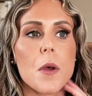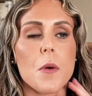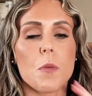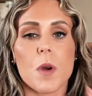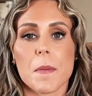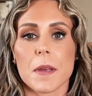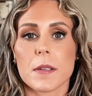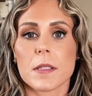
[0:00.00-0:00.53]

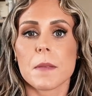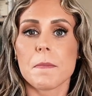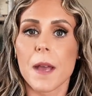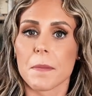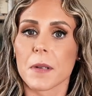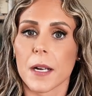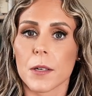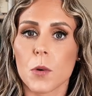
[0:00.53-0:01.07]
women's
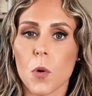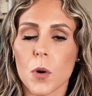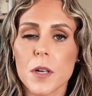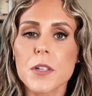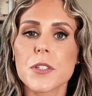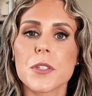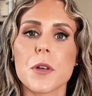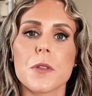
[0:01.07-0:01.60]
peptide
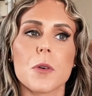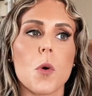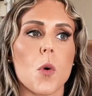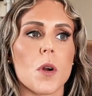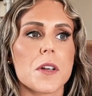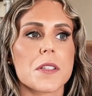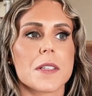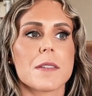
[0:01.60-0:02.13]
course. So the
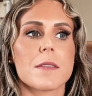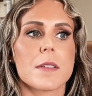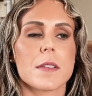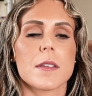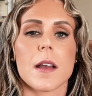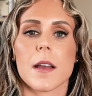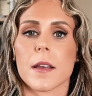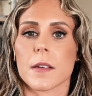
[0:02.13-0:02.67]
course is
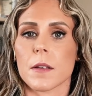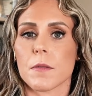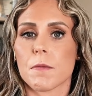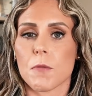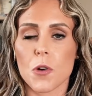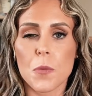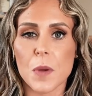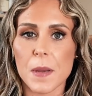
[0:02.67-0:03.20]
designed
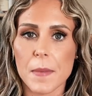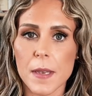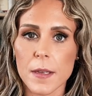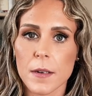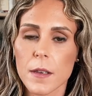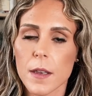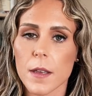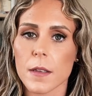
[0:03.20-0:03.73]
for
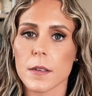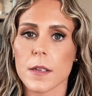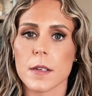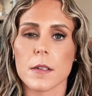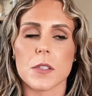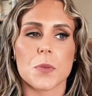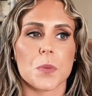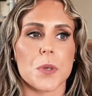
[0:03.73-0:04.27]
women, and it
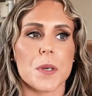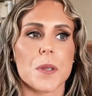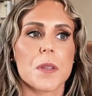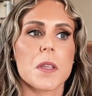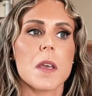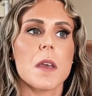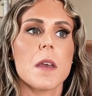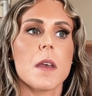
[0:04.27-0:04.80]
is with
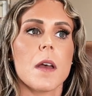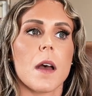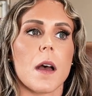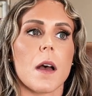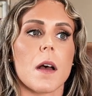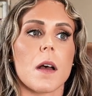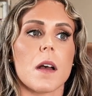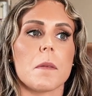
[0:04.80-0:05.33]

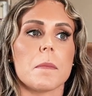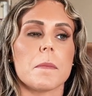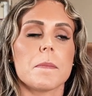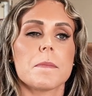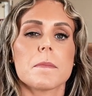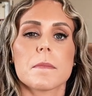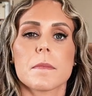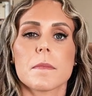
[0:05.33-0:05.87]
um,
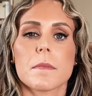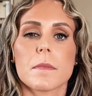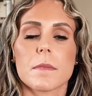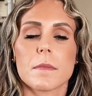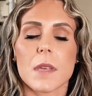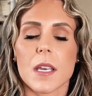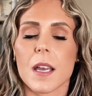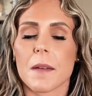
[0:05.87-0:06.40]

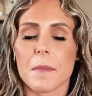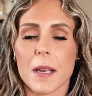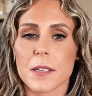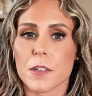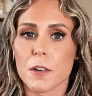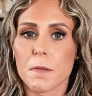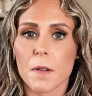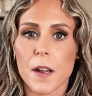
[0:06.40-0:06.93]
me and my
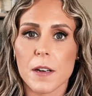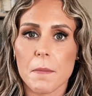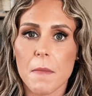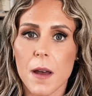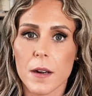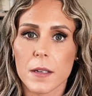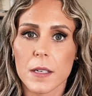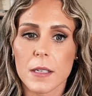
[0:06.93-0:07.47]
dear friend,
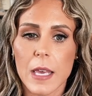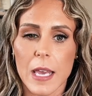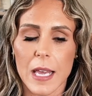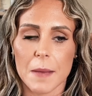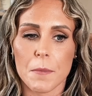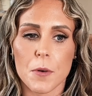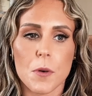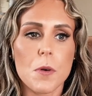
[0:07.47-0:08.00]
Monica
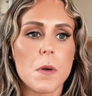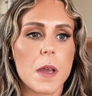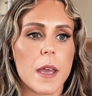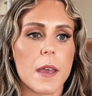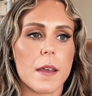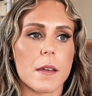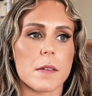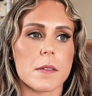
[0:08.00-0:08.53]
Campbell.
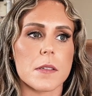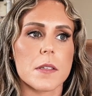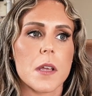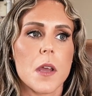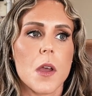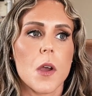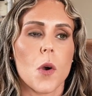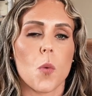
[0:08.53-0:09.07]
And
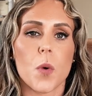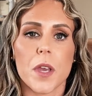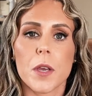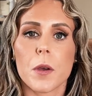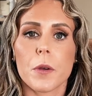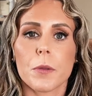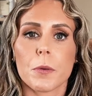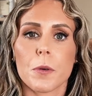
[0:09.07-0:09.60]
we
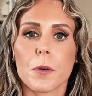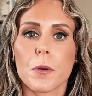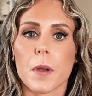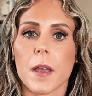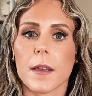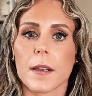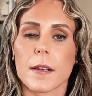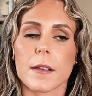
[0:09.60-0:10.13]
go through,
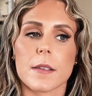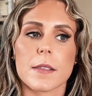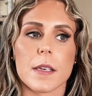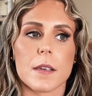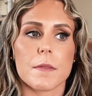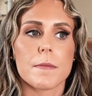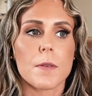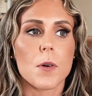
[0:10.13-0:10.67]
and it is
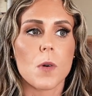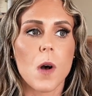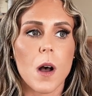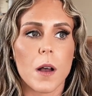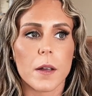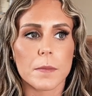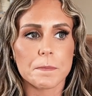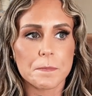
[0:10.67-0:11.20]
a
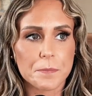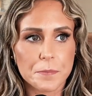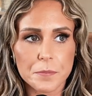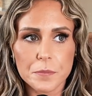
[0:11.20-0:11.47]
full-on